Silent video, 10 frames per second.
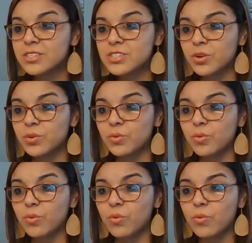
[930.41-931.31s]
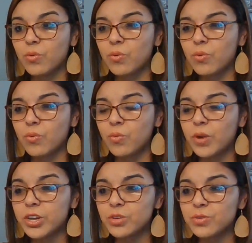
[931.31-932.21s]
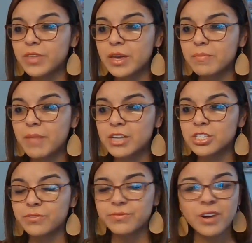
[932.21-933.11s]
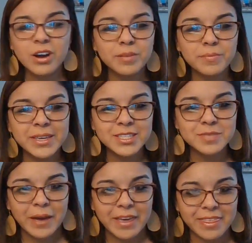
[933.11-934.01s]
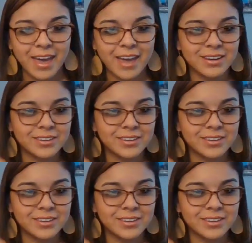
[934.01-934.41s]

So, what do you think Magic Frog means by that?